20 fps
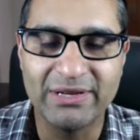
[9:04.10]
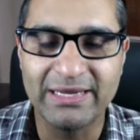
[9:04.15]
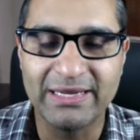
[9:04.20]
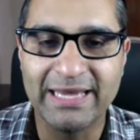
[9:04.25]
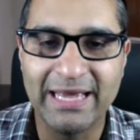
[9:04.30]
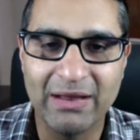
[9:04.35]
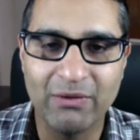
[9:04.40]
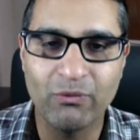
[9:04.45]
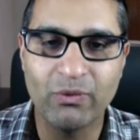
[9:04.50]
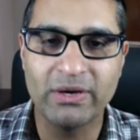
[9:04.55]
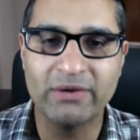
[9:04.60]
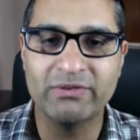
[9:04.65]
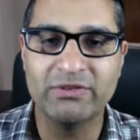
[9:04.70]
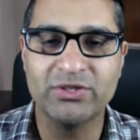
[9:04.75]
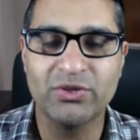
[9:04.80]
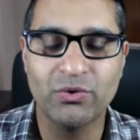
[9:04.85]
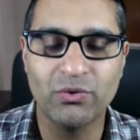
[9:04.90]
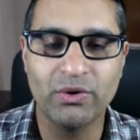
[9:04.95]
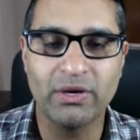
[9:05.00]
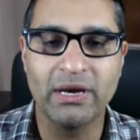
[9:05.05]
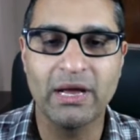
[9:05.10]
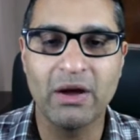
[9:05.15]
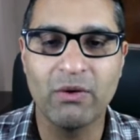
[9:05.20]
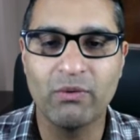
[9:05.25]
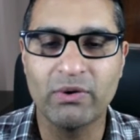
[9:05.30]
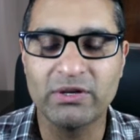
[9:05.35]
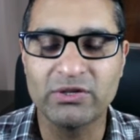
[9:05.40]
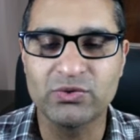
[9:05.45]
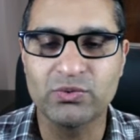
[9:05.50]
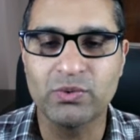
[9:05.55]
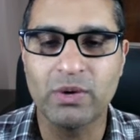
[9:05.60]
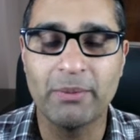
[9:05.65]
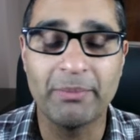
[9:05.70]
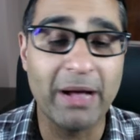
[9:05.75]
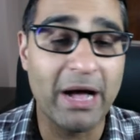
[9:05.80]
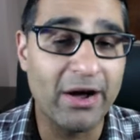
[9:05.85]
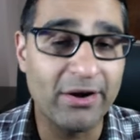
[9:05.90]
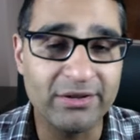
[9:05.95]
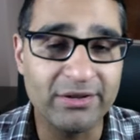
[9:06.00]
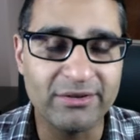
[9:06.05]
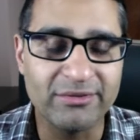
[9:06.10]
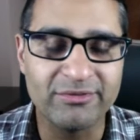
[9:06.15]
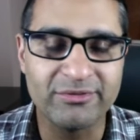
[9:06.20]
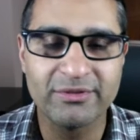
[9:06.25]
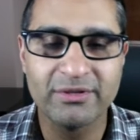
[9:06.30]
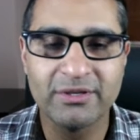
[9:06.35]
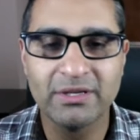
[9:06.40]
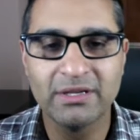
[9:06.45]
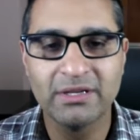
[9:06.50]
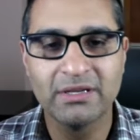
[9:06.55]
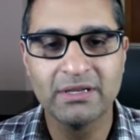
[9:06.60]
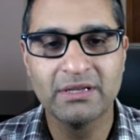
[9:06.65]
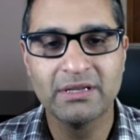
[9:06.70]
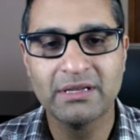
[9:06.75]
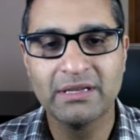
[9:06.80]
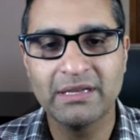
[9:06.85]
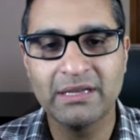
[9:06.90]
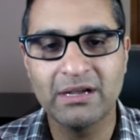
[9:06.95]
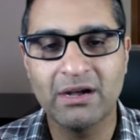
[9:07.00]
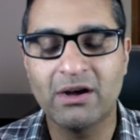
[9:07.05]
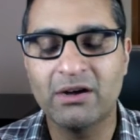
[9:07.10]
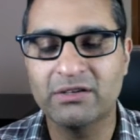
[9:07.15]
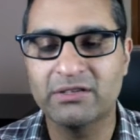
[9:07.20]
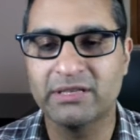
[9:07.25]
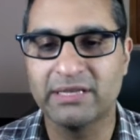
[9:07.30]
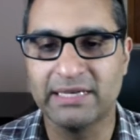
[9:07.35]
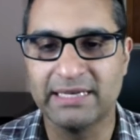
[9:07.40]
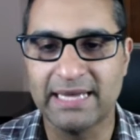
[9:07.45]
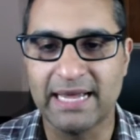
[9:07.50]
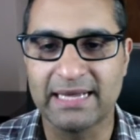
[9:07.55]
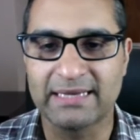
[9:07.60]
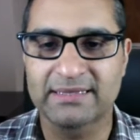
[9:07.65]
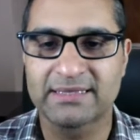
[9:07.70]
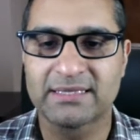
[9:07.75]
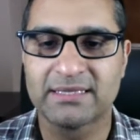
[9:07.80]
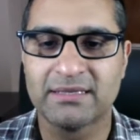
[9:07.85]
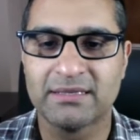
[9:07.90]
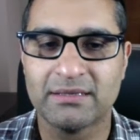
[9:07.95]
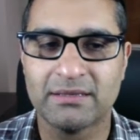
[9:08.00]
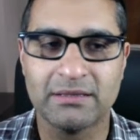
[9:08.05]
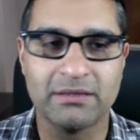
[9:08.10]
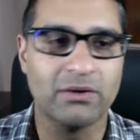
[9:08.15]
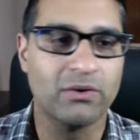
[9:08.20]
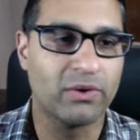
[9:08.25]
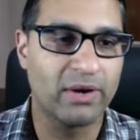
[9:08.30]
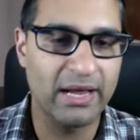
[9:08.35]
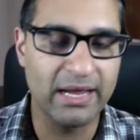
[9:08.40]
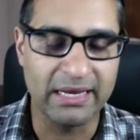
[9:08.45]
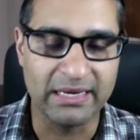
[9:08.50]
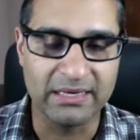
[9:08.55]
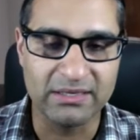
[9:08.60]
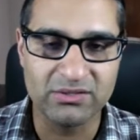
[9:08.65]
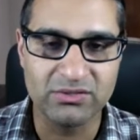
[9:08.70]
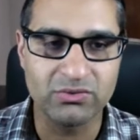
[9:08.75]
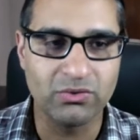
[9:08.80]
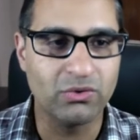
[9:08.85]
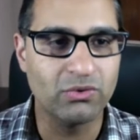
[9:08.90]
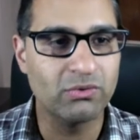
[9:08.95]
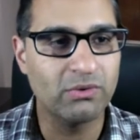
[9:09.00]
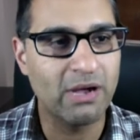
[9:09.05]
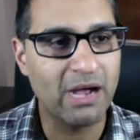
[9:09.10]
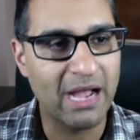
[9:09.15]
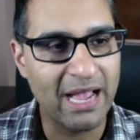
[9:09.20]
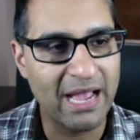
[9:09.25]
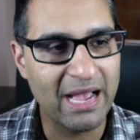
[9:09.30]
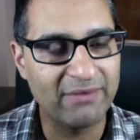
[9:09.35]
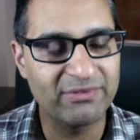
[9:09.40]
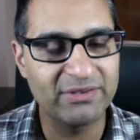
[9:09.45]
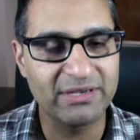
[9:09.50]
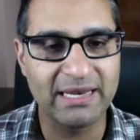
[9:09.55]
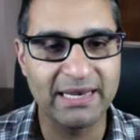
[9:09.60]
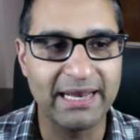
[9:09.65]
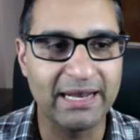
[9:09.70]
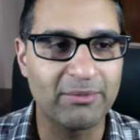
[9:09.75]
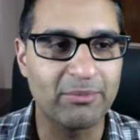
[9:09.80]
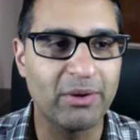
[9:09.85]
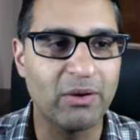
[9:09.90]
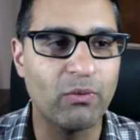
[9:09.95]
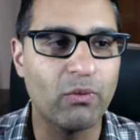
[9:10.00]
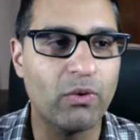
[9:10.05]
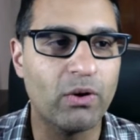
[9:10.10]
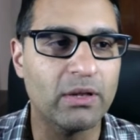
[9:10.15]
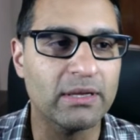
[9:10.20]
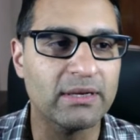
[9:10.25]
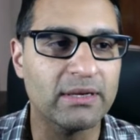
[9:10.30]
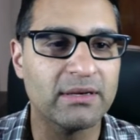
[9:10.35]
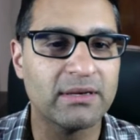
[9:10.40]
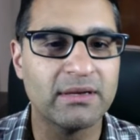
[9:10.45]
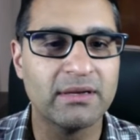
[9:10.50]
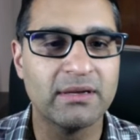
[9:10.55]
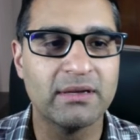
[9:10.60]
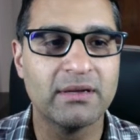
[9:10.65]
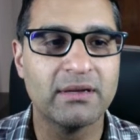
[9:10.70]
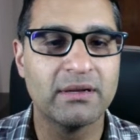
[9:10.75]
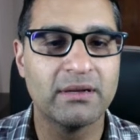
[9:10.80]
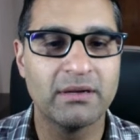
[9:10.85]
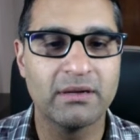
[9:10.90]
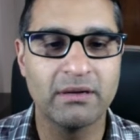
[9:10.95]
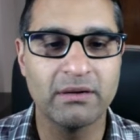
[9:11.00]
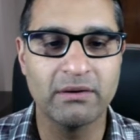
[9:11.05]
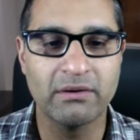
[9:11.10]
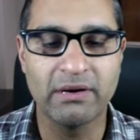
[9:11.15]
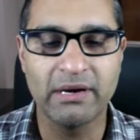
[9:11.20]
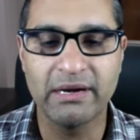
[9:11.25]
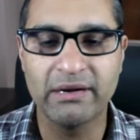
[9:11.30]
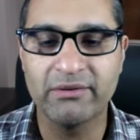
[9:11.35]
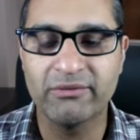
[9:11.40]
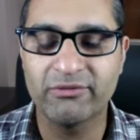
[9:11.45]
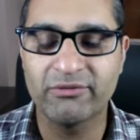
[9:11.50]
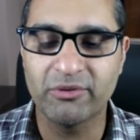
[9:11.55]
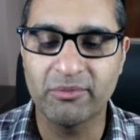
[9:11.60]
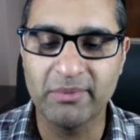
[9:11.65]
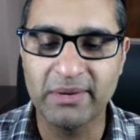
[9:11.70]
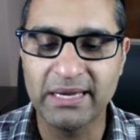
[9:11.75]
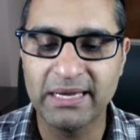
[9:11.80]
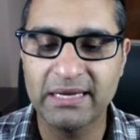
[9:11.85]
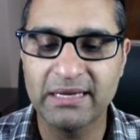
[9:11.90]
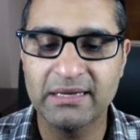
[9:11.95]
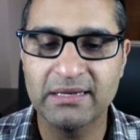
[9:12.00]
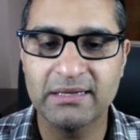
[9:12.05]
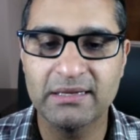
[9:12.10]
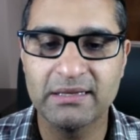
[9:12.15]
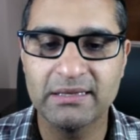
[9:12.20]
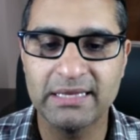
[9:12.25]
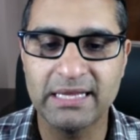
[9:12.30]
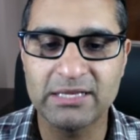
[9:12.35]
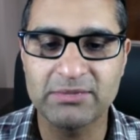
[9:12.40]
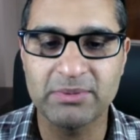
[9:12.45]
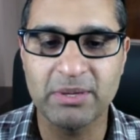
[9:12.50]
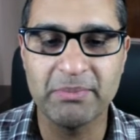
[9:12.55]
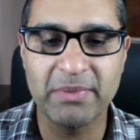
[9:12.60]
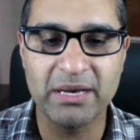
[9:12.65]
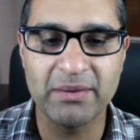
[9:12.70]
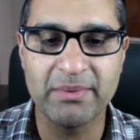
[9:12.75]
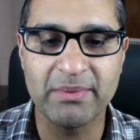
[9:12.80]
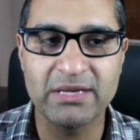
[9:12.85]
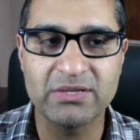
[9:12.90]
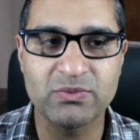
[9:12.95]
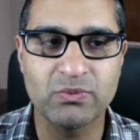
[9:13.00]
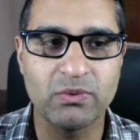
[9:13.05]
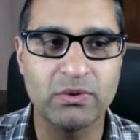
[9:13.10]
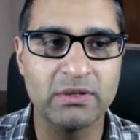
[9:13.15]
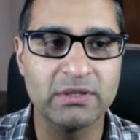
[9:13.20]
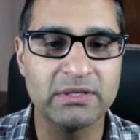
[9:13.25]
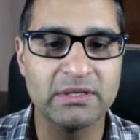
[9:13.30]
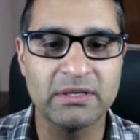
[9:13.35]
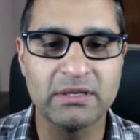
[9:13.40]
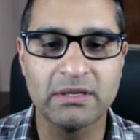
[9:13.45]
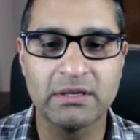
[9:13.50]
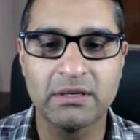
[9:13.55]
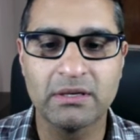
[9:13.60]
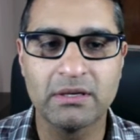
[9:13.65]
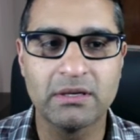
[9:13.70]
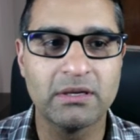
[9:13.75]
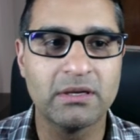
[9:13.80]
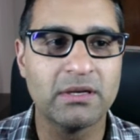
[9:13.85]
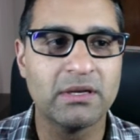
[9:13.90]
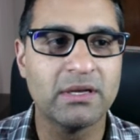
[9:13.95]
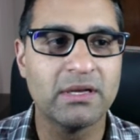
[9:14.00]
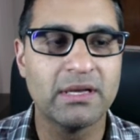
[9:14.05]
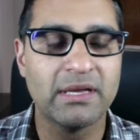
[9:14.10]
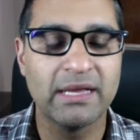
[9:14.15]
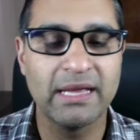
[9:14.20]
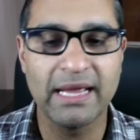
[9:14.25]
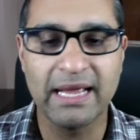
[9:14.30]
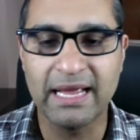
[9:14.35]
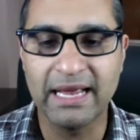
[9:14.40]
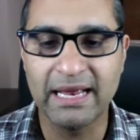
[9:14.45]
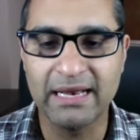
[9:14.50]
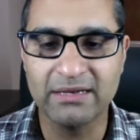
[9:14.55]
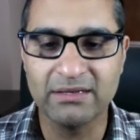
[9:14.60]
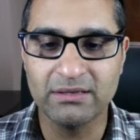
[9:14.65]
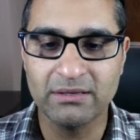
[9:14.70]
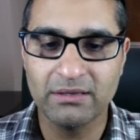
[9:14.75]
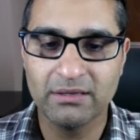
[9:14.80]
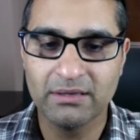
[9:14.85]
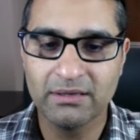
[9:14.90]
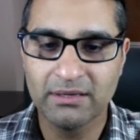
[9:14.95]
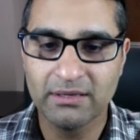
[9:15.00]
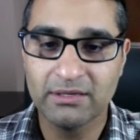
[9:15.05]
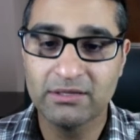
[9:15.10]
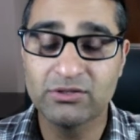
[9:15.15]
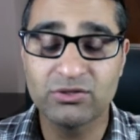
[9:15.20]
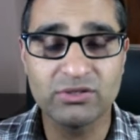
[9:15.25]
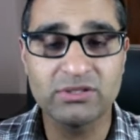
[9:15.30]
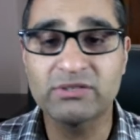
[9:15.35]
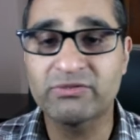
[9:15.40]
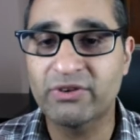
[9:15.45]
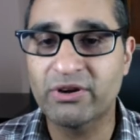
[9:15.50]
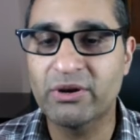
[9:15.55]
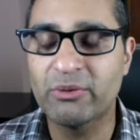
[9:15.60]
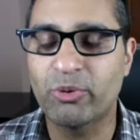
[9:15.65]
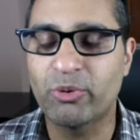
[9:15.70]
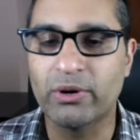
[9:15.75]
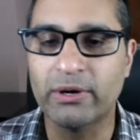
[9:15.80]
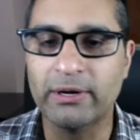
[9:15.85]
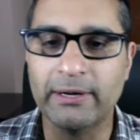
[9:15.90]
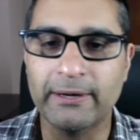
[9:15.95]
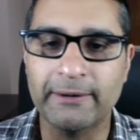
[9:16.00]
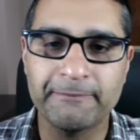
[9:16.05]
get whatever token I want to swap out of onto the DEX? Okay, so I have to connect my wallet. All right, for me, that's my Metamask wallet. And so this is very important.